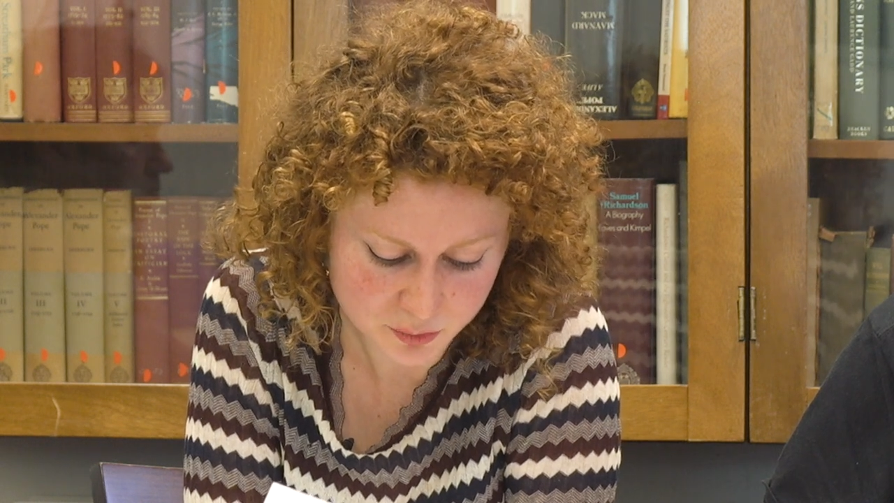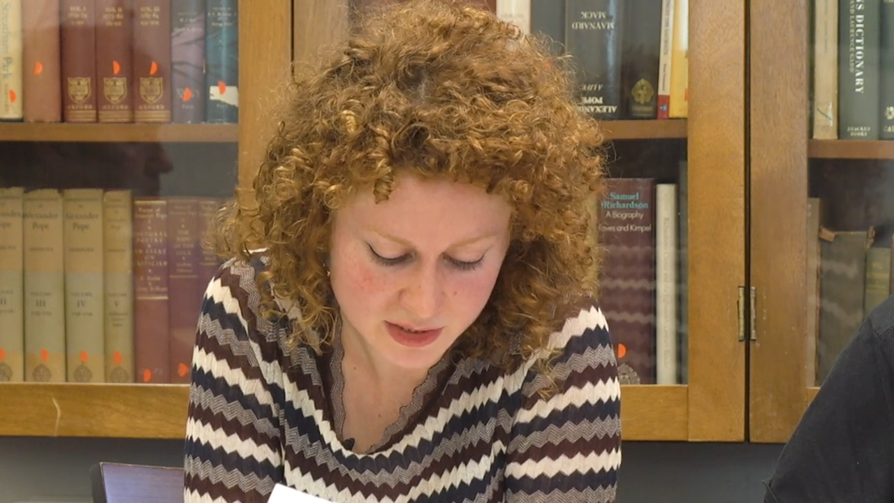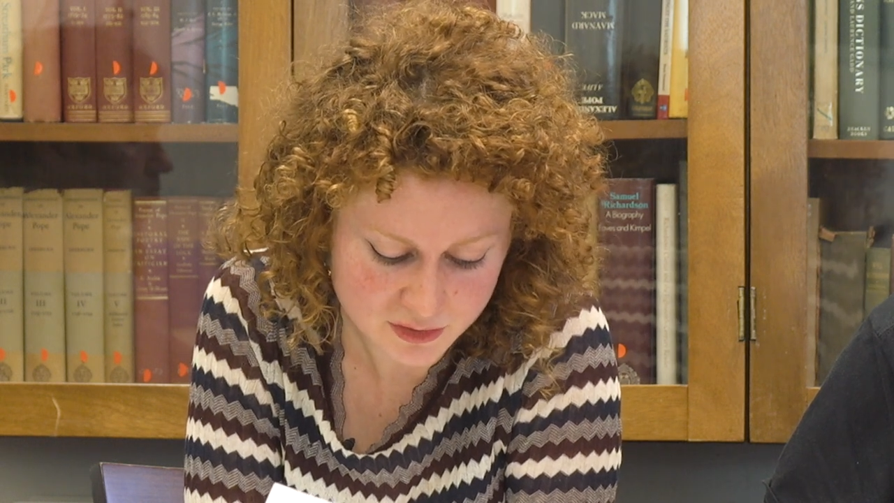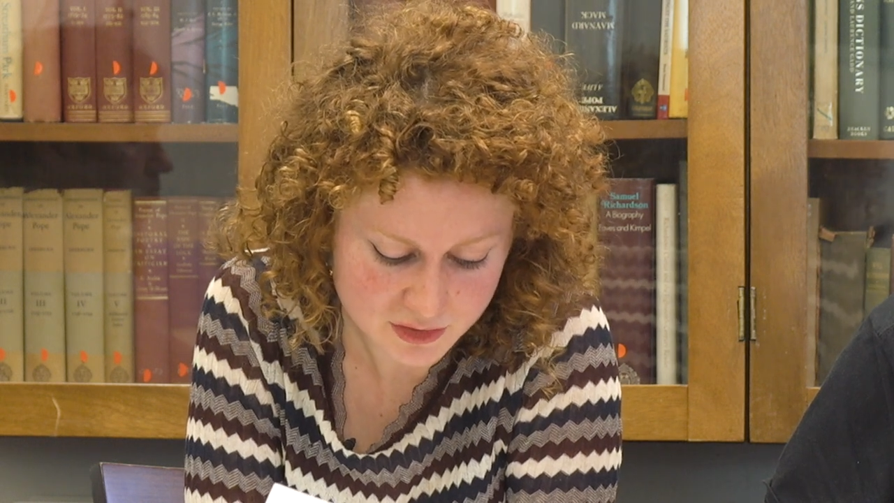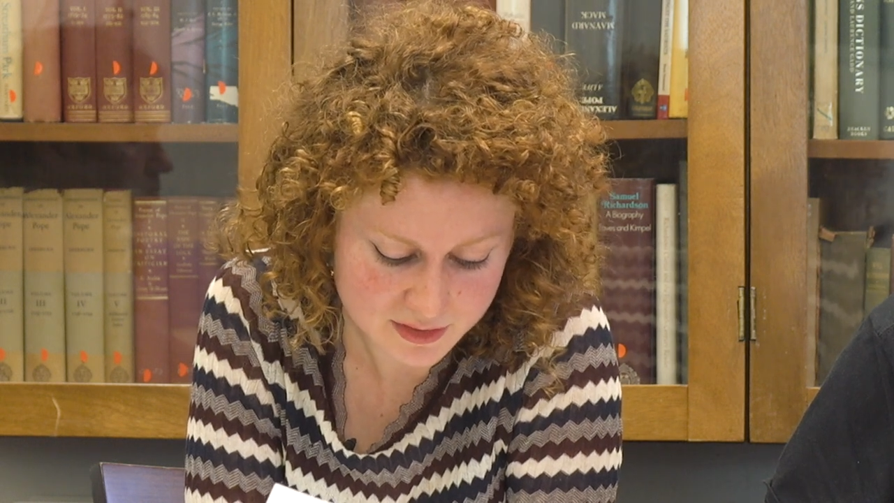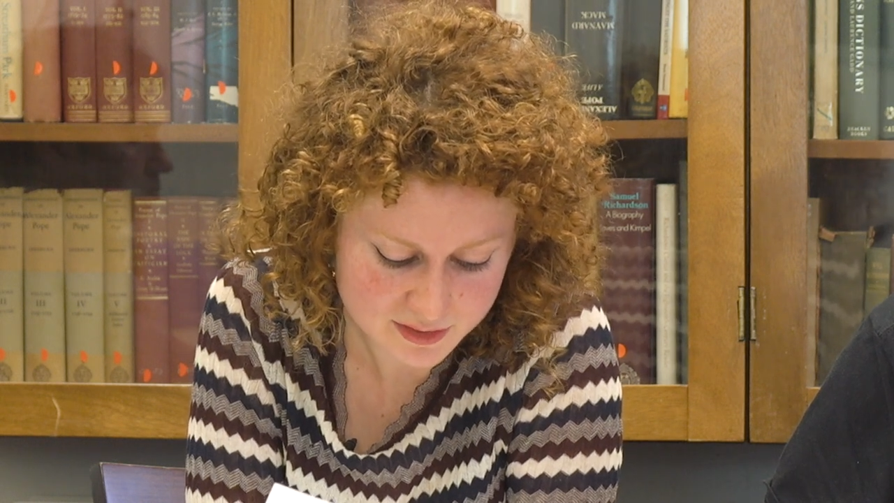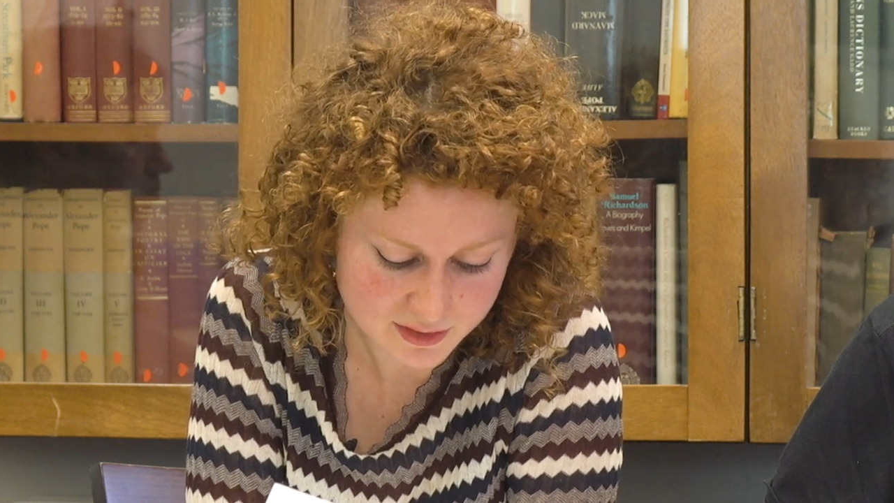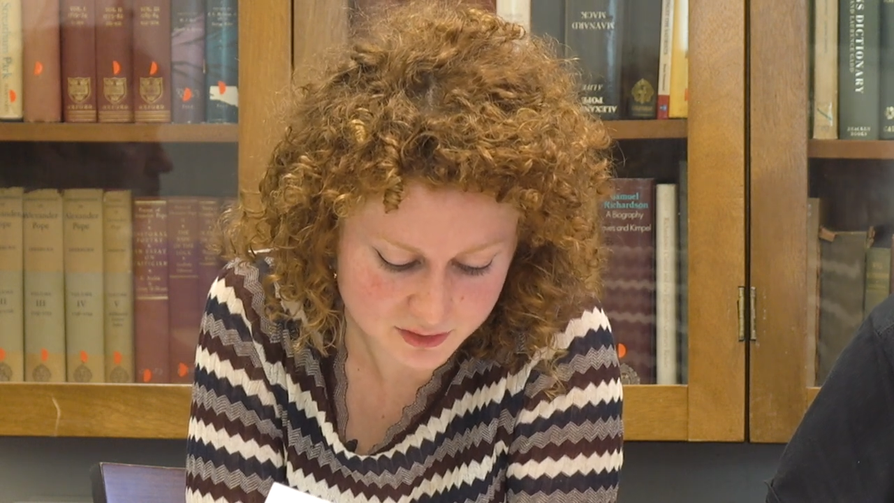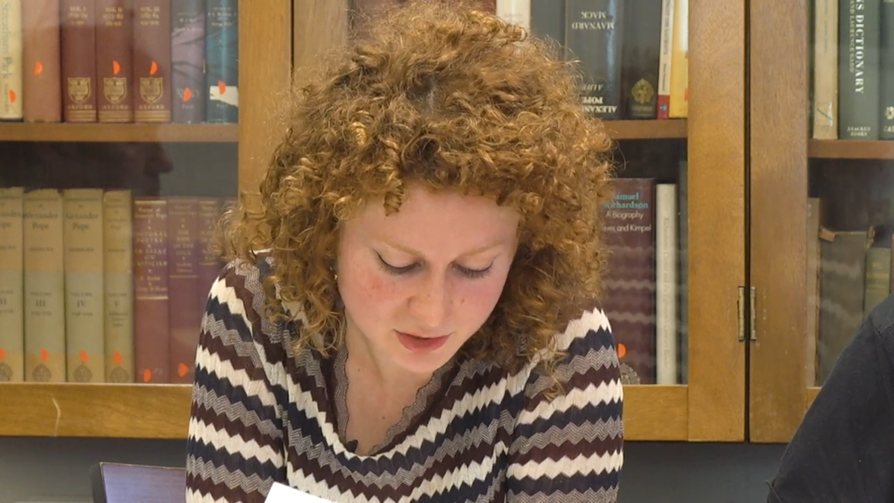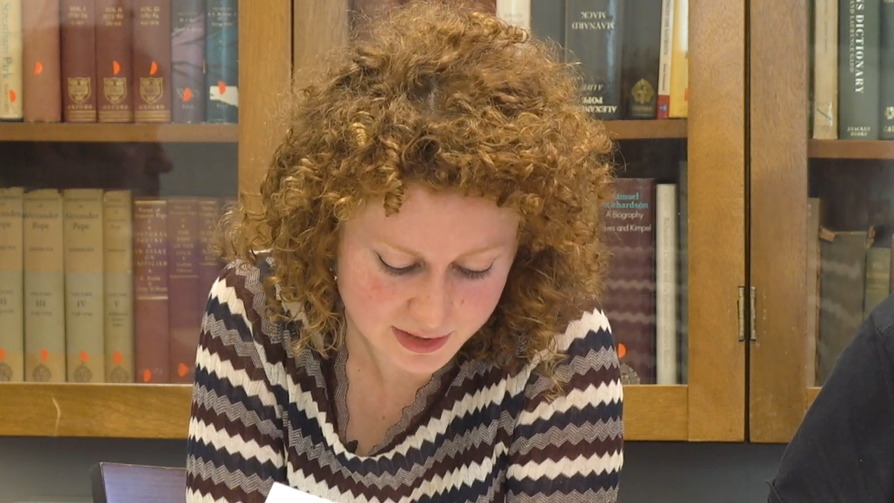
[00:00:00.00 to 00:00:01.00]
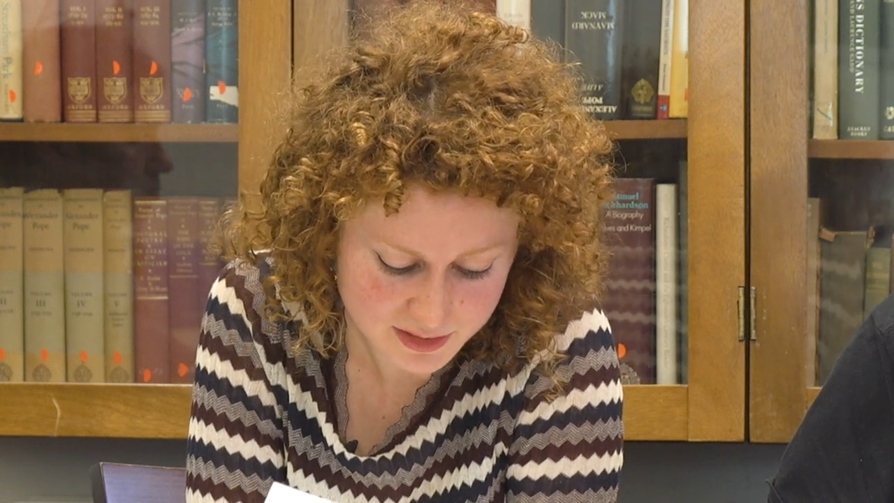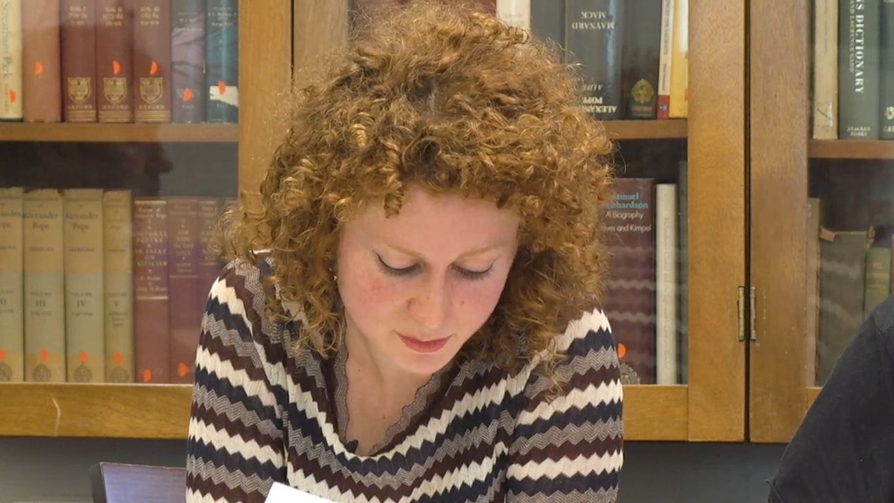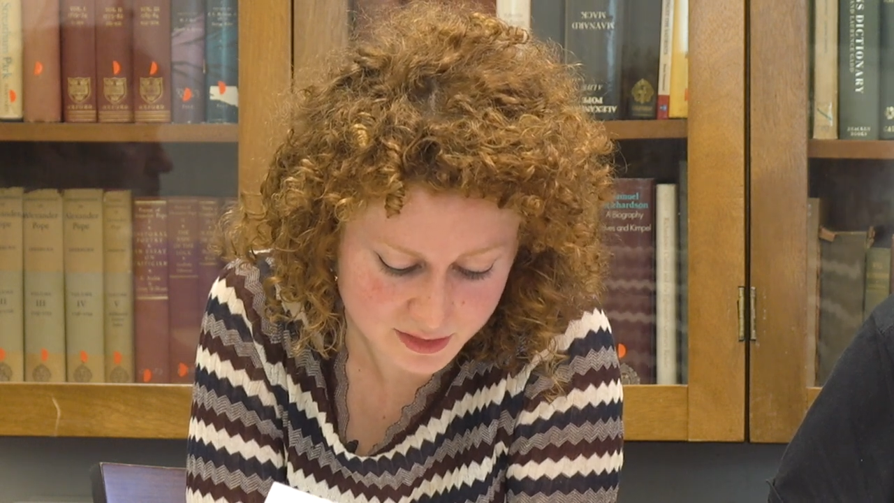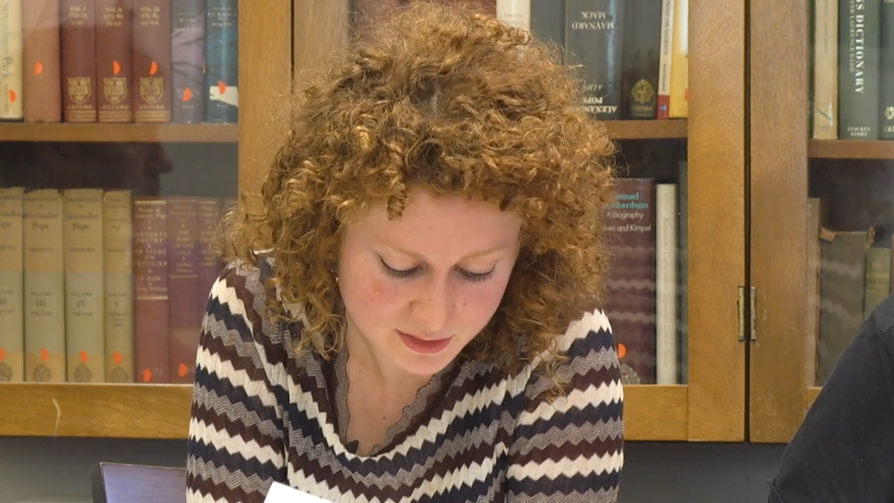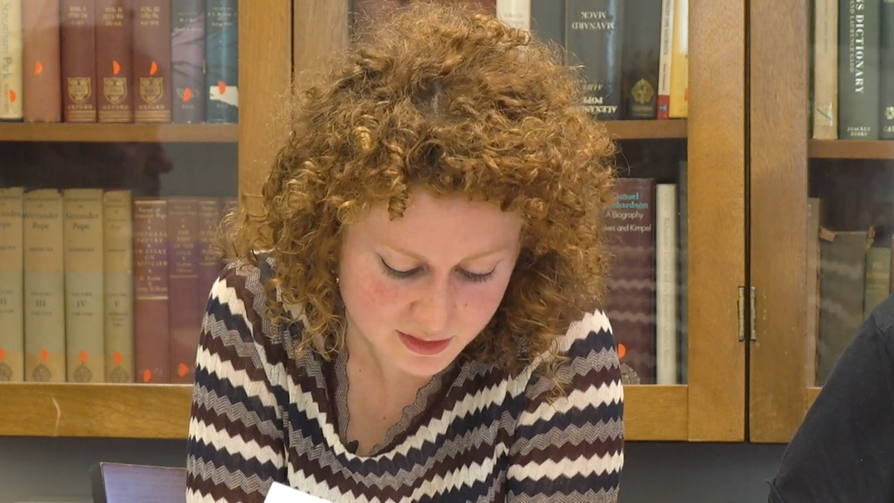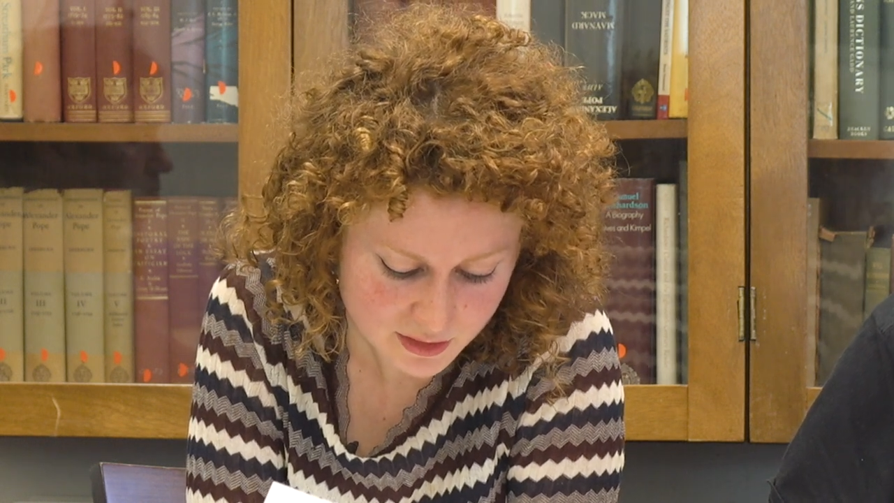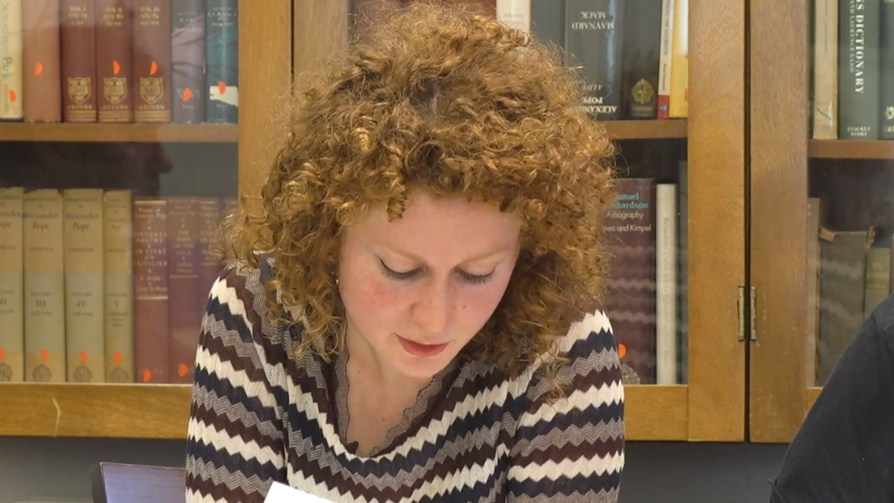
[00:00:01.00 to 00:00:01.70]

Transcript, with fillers: peaches and jasmine,